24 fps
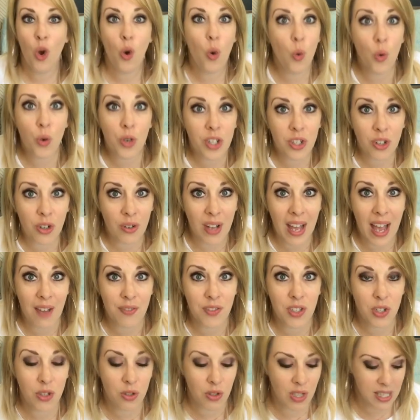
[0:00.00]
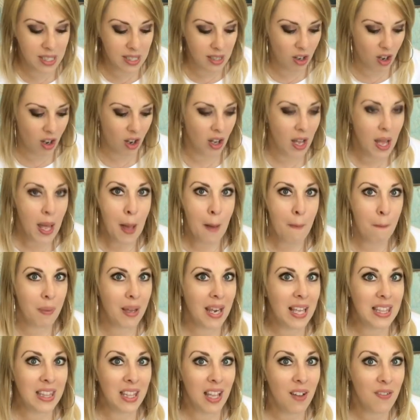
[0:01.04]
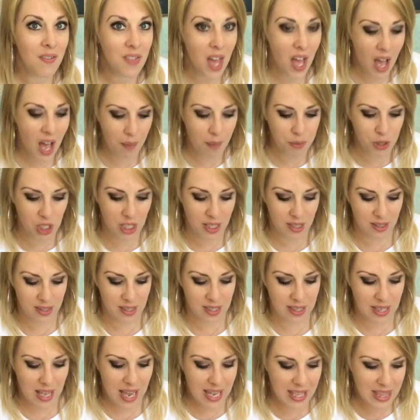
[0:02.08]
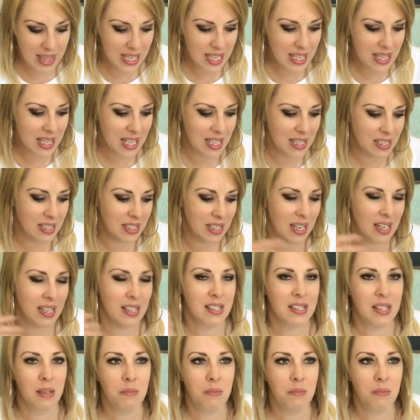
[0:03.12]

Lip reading: Or you don't have to do this at all. But I love the options. I think that's nice.